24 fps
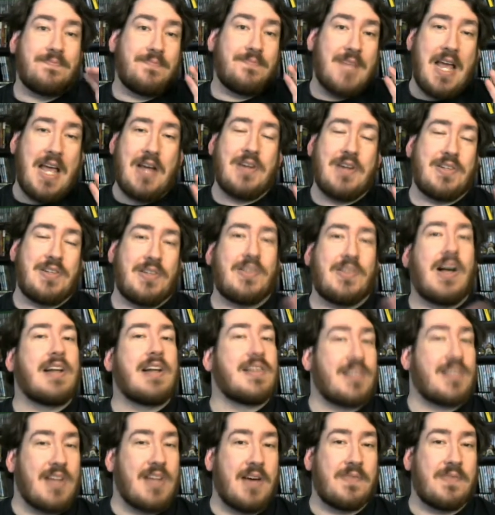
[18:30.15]
There's a lot
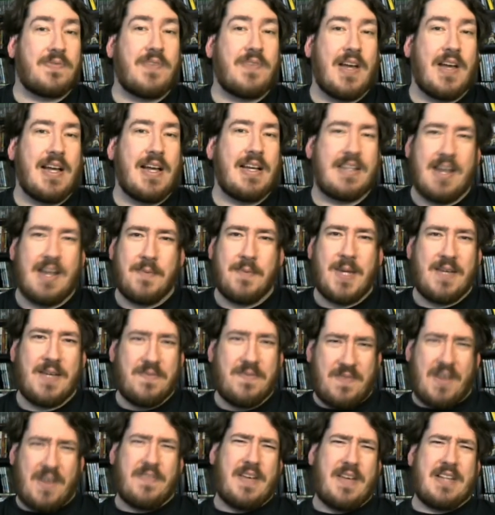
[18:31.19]
of stuff coming
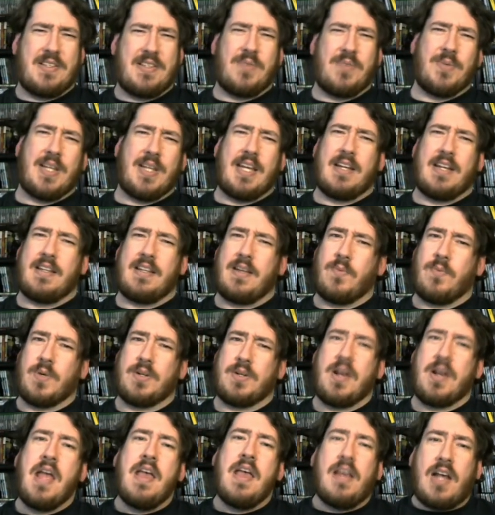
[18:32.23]
Final Fantasy related that we're
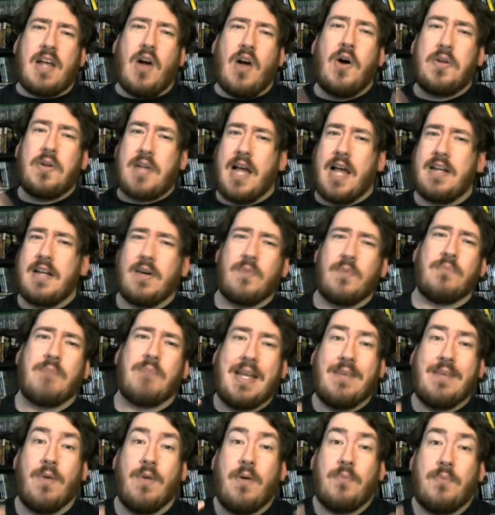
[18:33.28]
all kind of
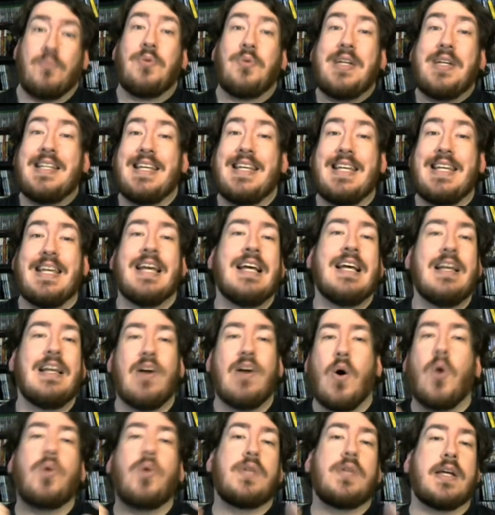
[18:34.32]
like really
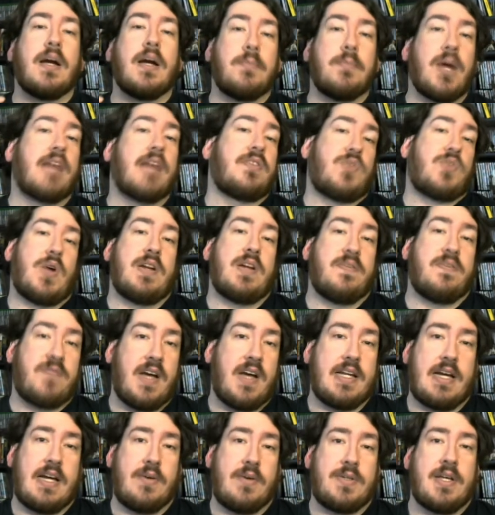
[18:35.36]
holding our breath trying to
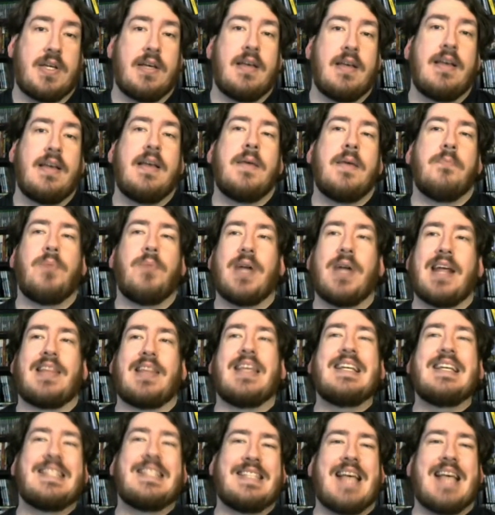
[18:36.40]
find out. But I
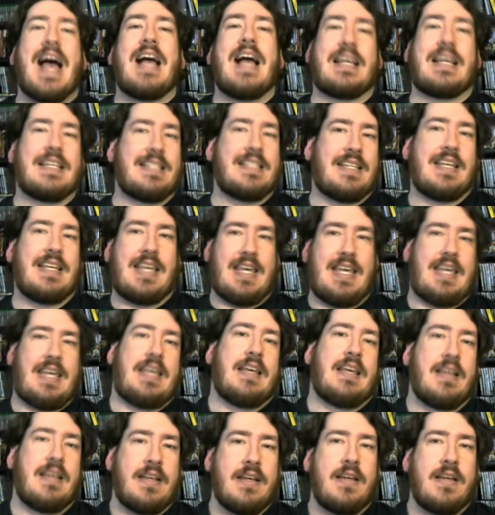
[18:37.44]
think Zack is the key,
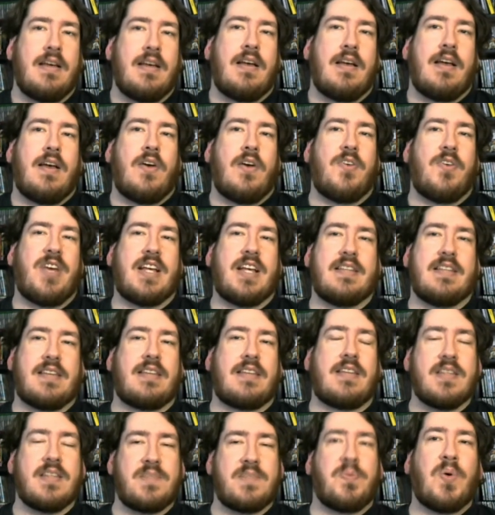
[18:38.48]
because
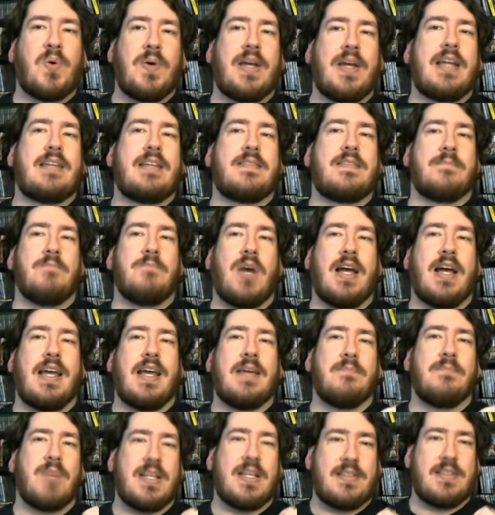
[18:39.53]
at this point,
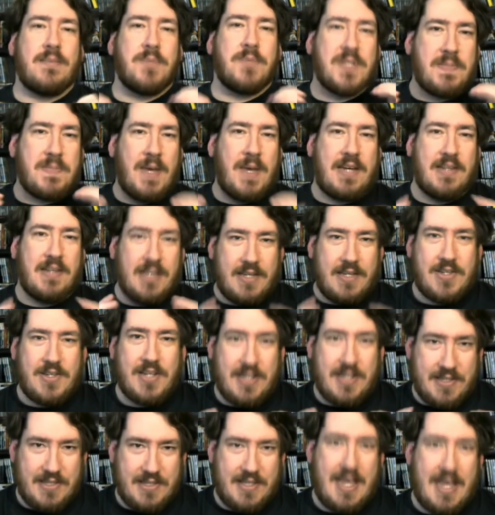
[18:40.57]
my simple speculation
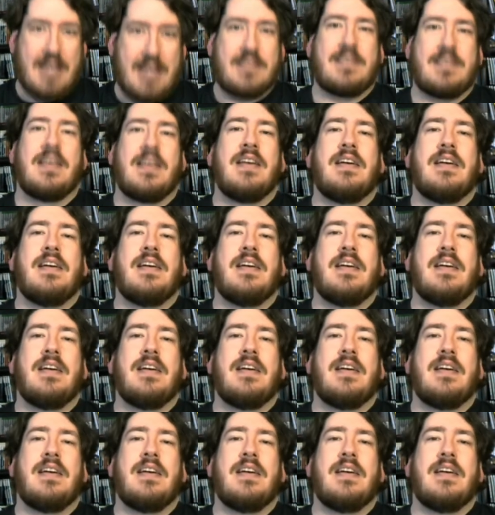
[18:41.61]
is this: